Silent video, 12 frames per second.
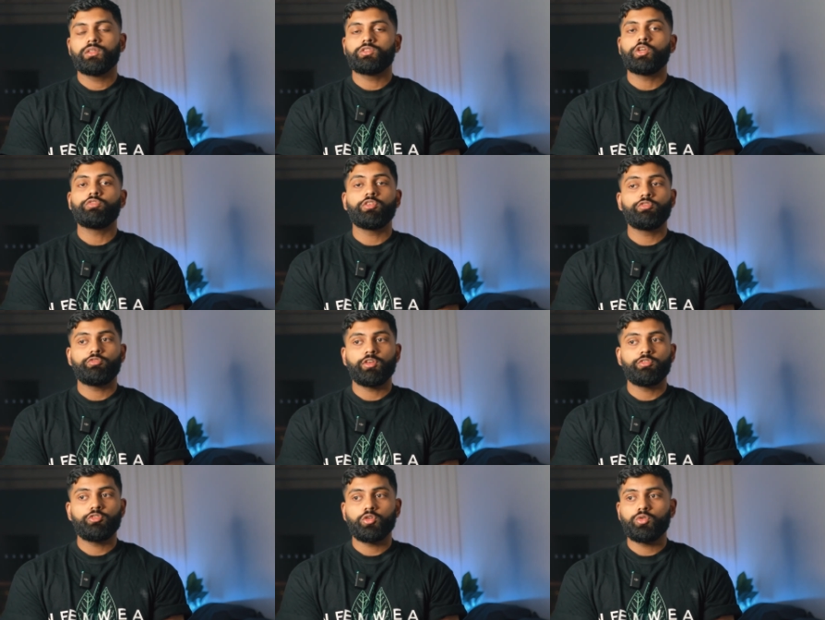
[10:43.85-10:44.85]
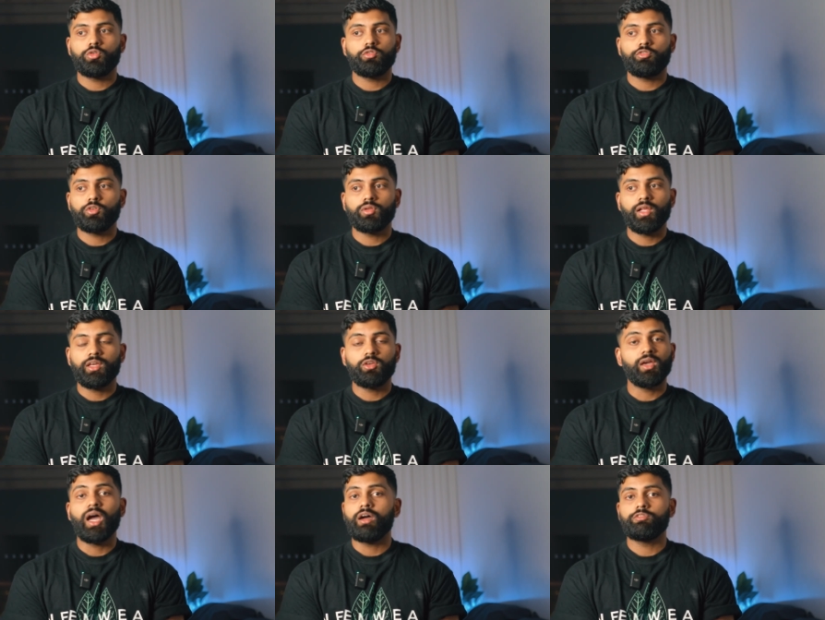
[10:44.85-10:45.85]
So if you feel
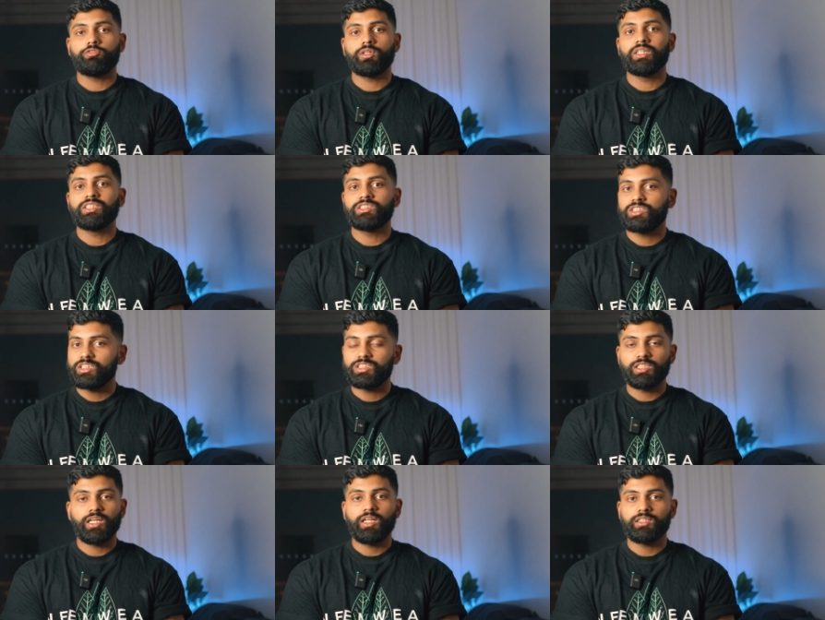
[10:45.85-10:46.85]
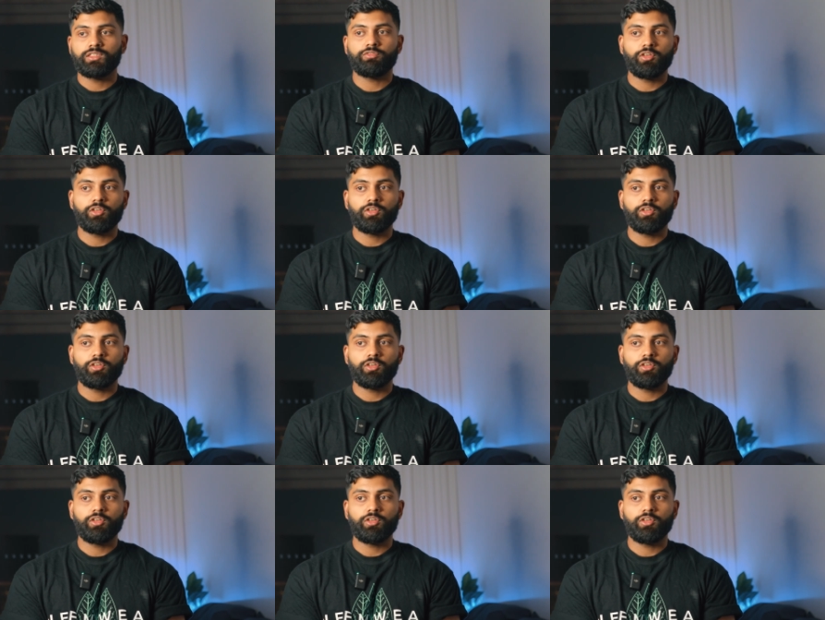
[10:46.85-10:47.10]
like you have shit genetics,